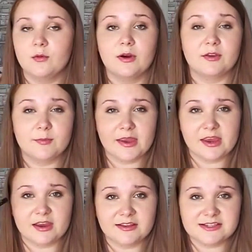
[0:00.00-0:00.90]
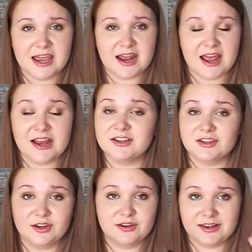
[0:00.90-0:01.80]
Whereas me, you can tell, I
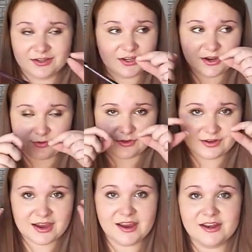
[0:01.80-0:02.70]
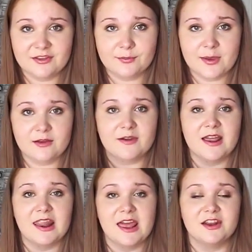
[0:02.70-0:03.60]
literally use the tiniest bit of
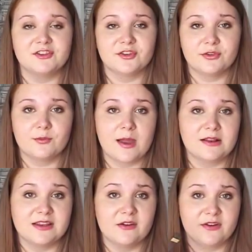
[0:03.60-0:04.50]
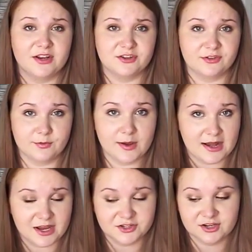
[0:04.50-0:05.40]
eyeliner just to add definition to my
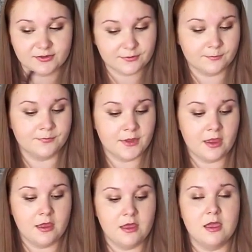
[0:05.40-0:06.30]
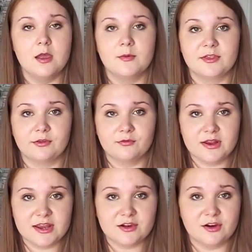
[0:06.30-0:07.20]
lashes. But it's
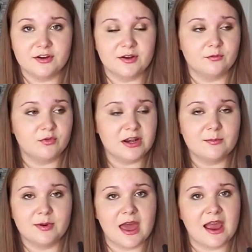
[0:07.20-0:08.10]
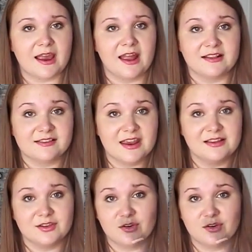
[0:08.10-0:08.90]
really good and really black and stays